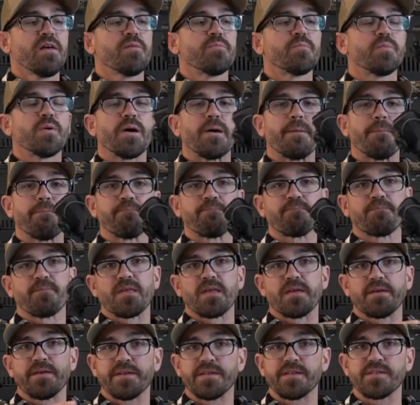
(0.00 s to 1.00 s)
but
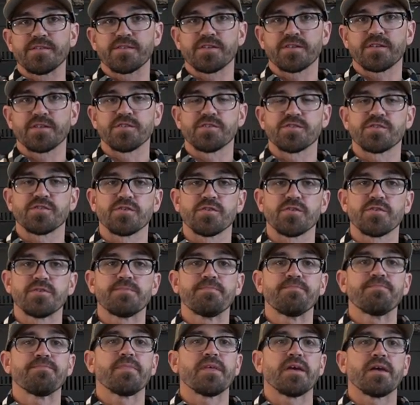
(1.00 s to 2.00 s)
it is a
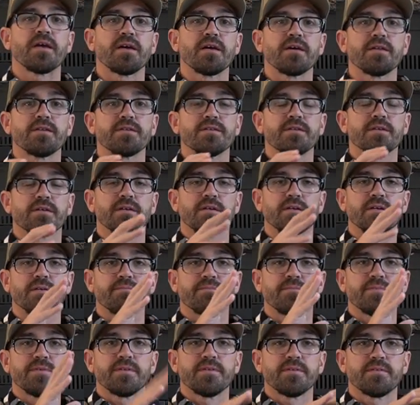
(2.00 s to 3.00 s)
concern, and
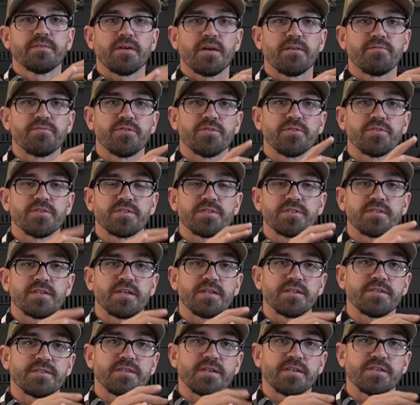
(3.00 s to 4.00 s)
I've noticed
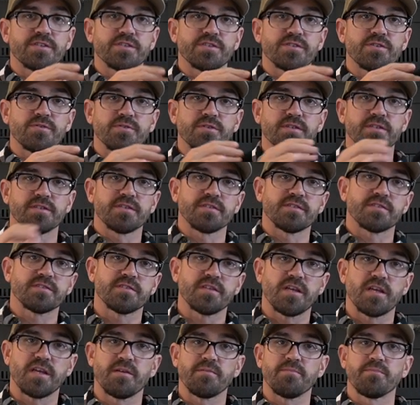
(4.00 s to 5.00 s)
that I just don't get the
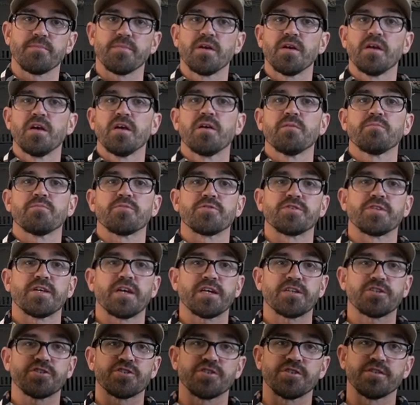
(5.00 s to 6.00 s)
same
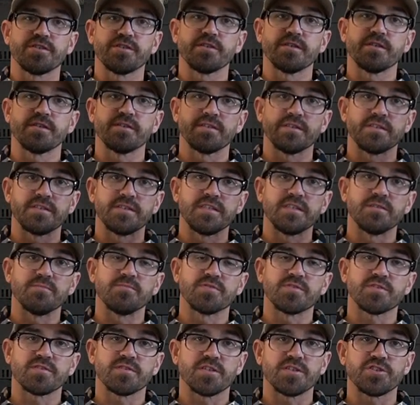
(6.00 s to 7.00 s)
protection in the
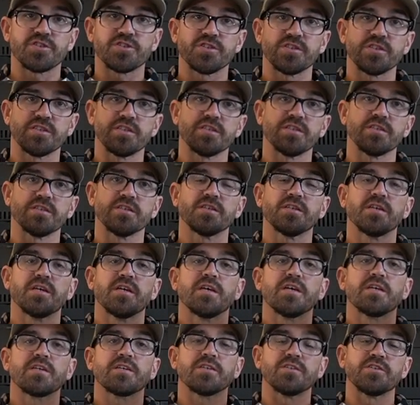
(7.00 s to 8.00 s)
deep slushy
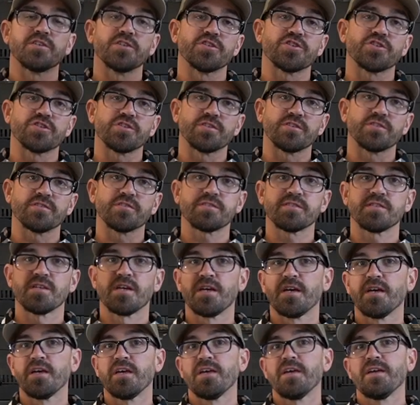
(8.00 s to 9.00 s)
conditions.
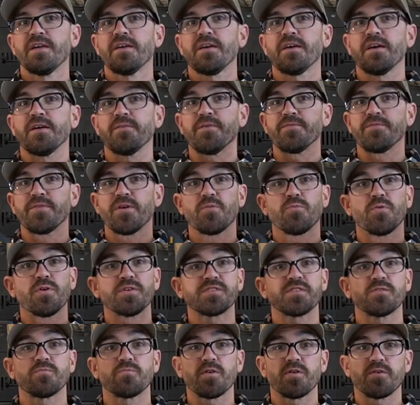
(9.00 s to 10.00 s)
If I
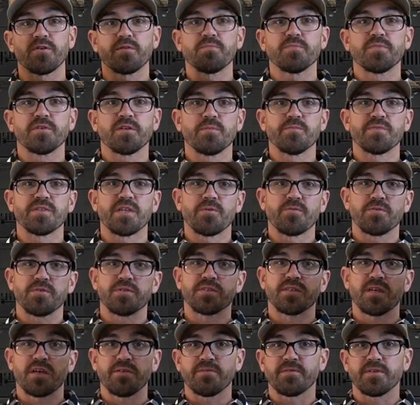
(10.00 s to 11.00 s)
wasn't wearing bibs, I
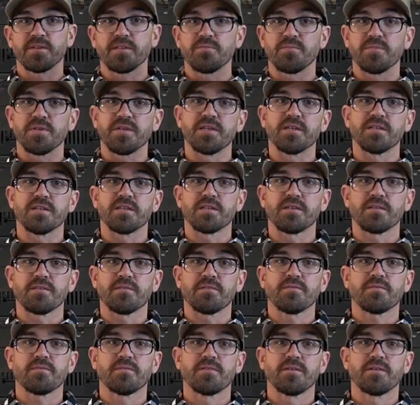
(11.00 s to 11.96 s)
would definitely be getting